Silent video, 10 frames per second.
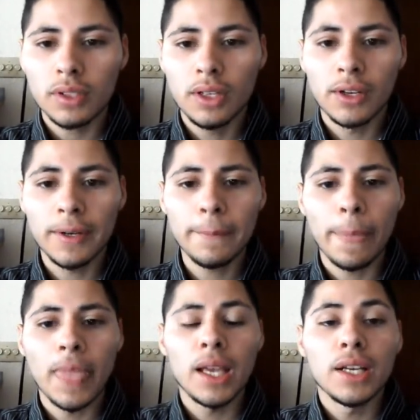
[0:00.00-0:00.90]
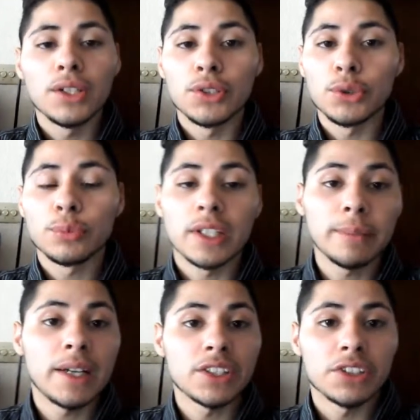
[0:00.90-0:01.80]
Alright, you play
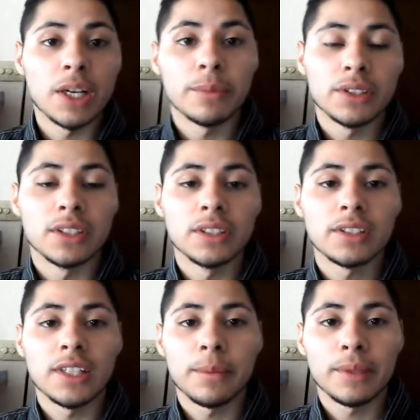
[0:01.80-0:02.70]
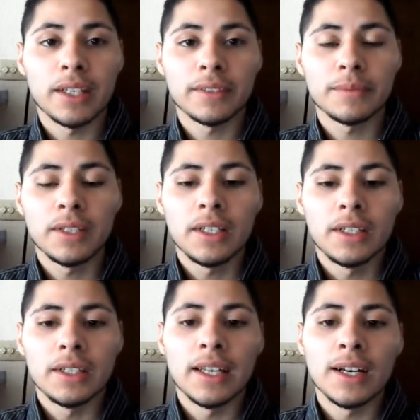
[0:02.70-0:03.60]
Magic Jammer to stop that.
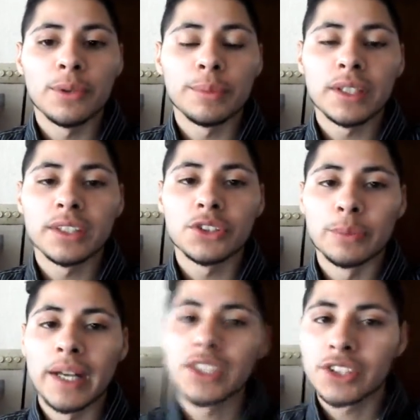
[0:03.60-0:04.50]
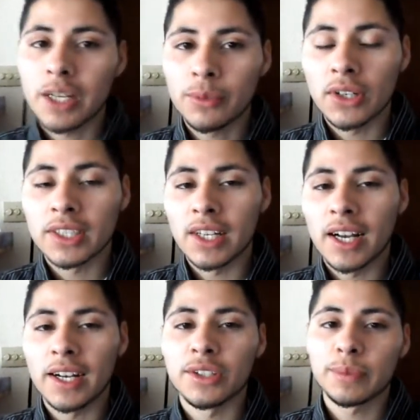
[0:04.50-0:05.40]
Now, because your Magic Jammer is at a
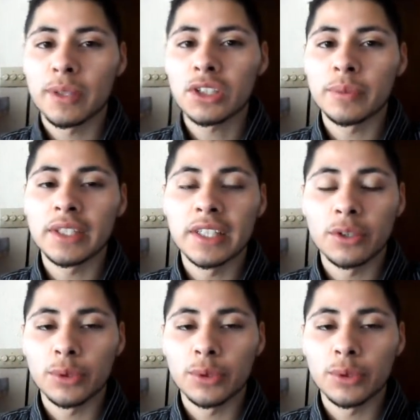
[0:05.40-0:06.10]
higher spell speed, it will